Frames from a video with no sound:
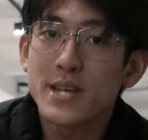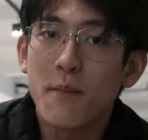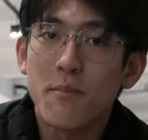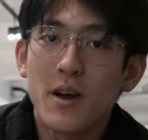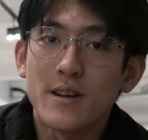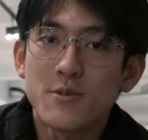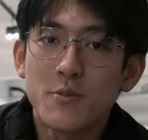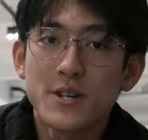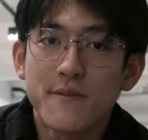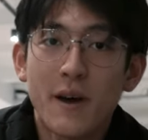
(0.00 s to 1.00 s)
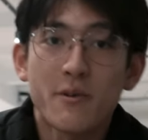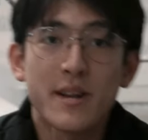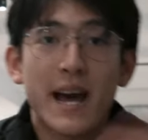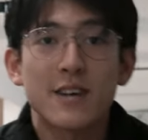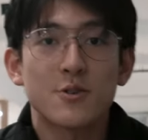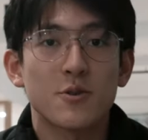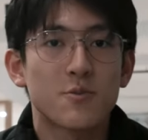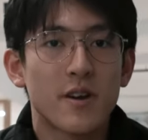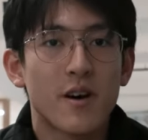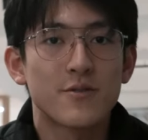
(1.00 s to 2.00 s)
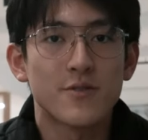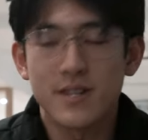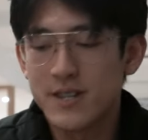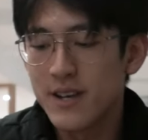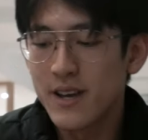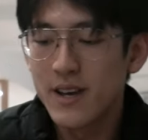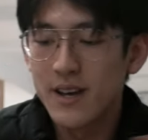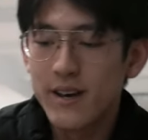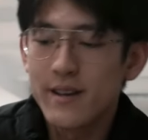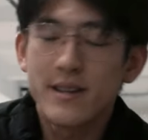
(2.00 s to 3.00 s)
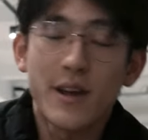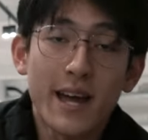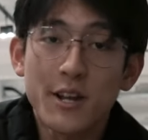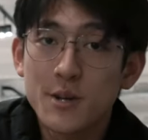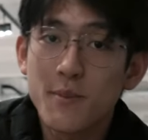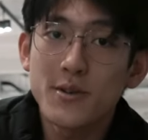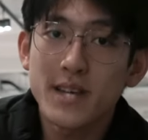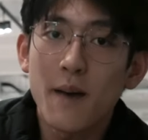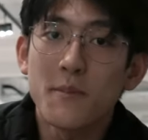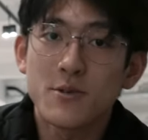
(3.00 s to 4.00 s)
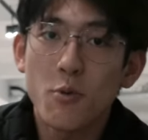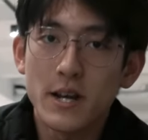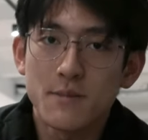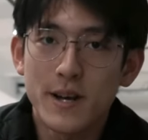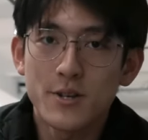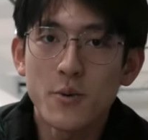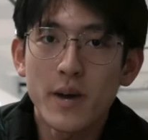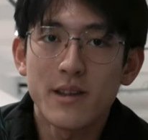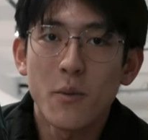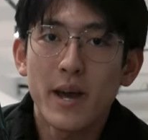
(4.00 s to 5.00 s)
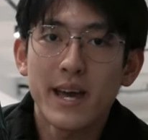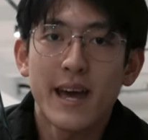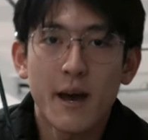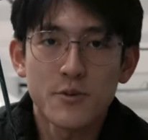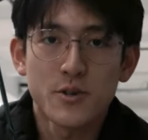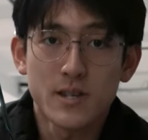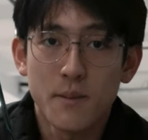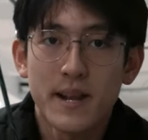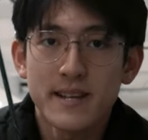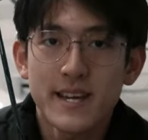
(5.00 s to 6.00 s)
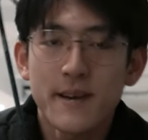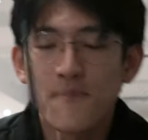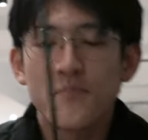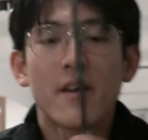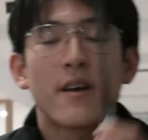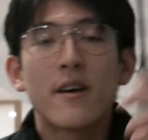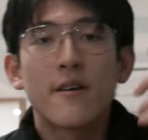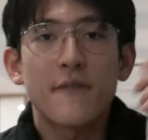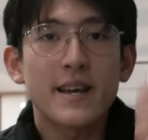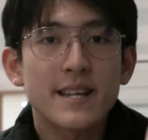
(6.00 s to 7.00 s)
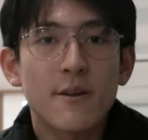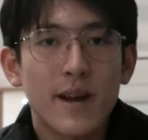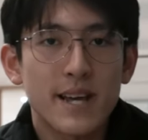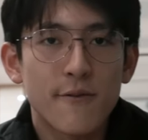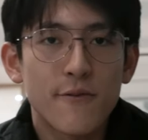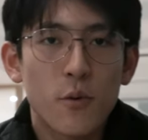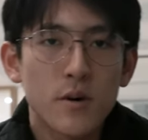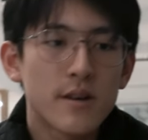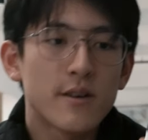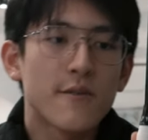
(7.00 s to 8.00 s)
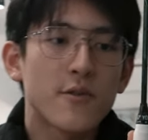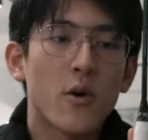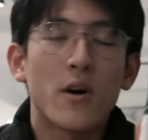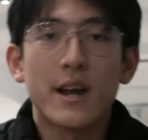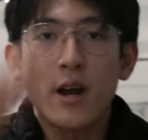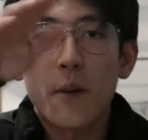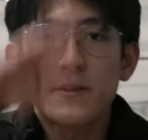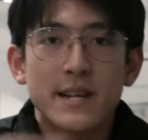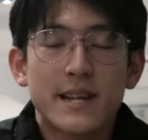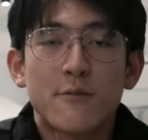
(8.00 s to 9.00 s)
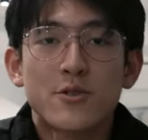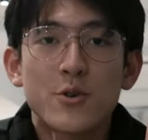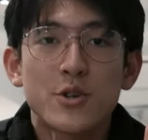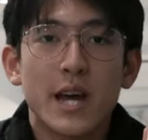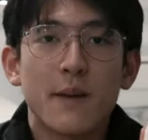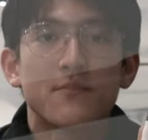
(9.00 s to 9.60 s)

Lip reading: Cap Plus, which is found in the Astrox 100s. The Energy Boost Cap is quite special in the way it helps your stability. Facing the racket forward, you've got an upside down U-shape